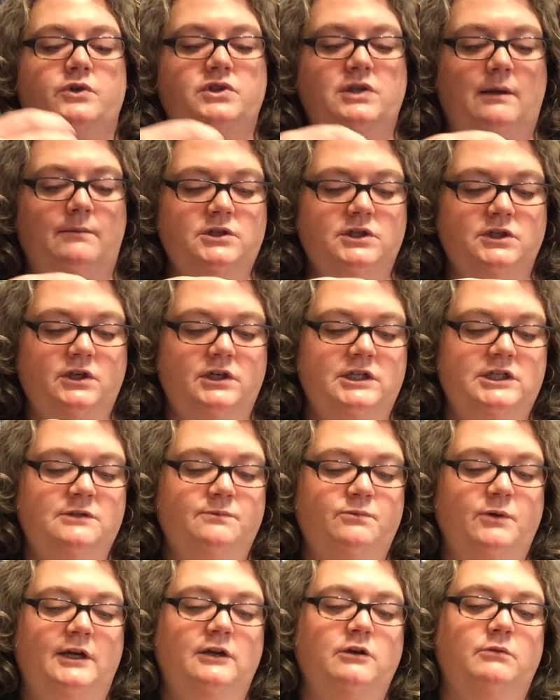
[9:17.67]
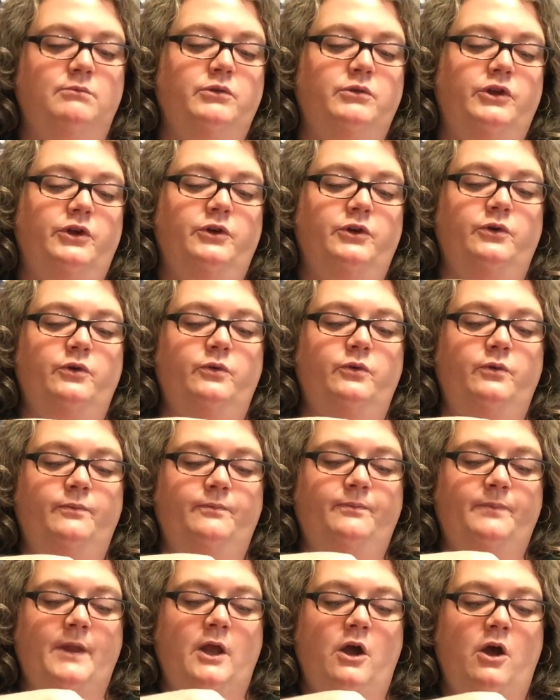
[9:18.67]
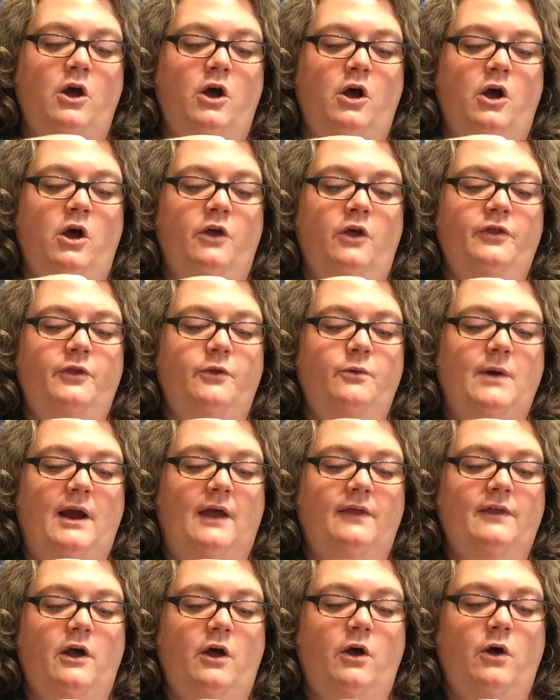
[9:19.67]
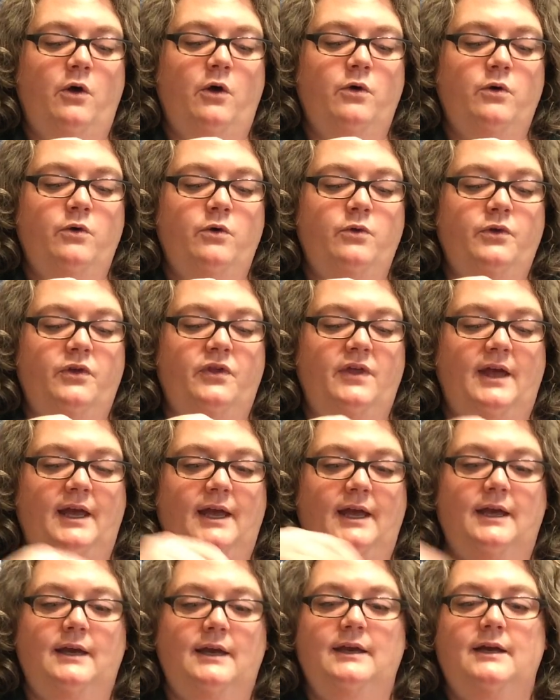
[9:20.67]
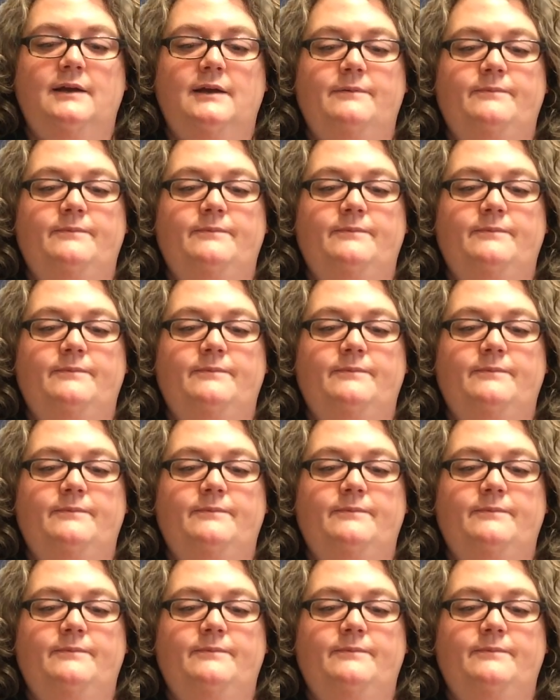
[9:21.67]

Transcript: So I'm just going to sprinkle blue around the whole thing